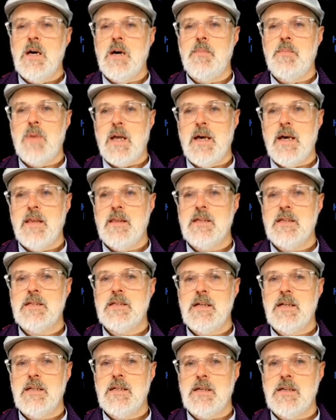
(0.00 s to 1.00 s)
applying this
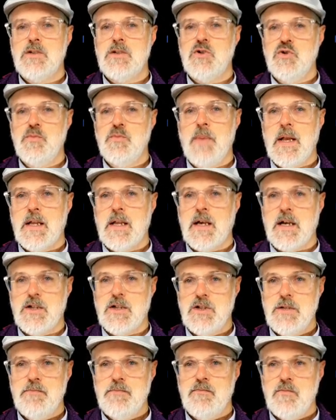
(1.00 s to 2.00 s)
idea to
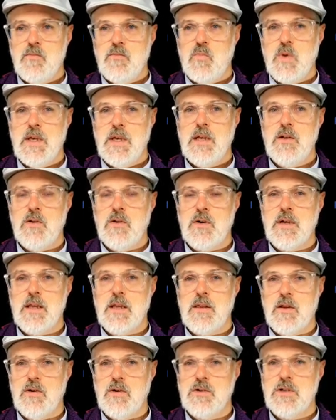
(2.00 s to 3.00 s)
pedagogy, we can look
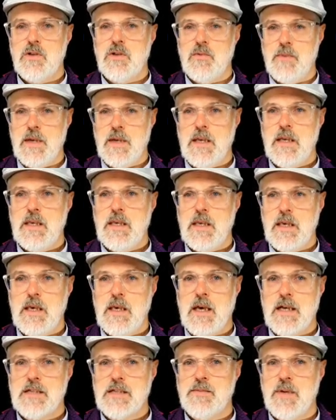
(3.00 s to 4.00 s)
at those three
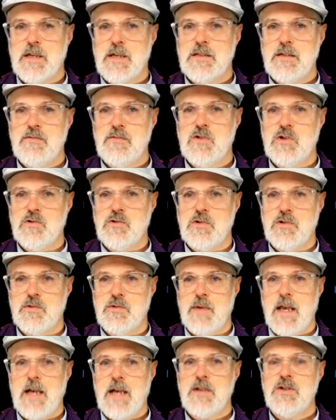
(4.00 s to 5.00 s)
key aspects of children's
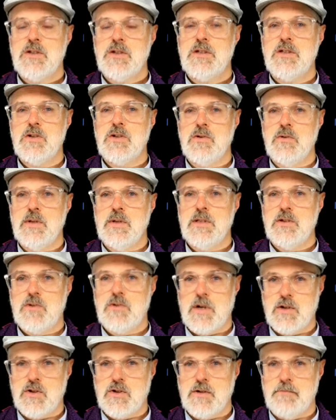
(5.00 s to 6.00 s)
reactions to
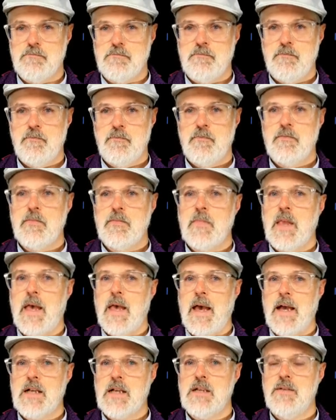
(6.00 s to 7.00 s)
instruction
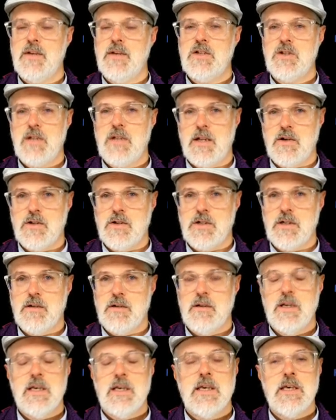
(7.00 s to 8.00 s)
activation energy,
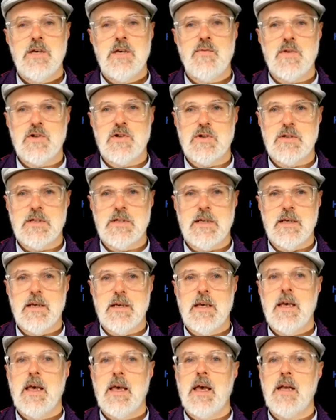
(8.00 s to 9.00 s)
efficiency,
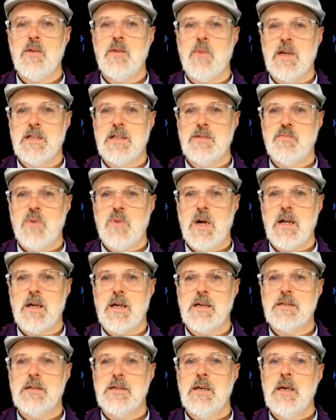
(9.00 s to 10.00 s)
and waste
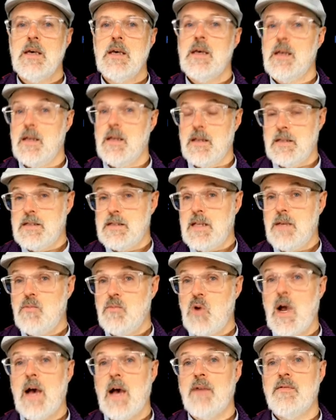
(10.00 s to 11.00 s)
products in the
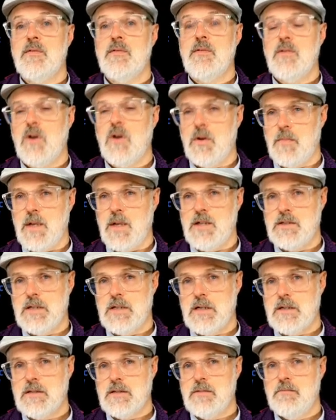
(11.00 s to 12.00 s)
same graph on page
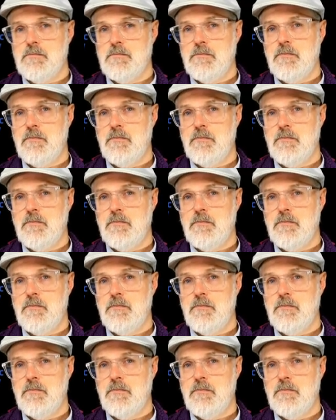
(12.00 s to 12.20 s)
6.